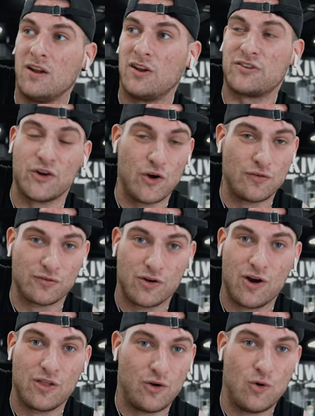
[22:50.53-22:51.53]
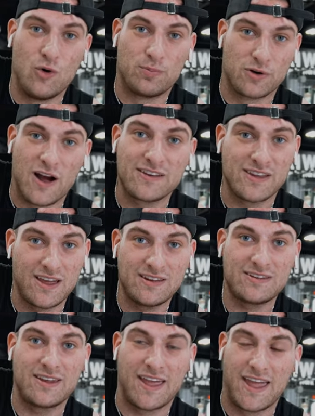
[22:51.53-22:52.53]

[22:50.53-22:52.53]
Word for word: just overall the whole process.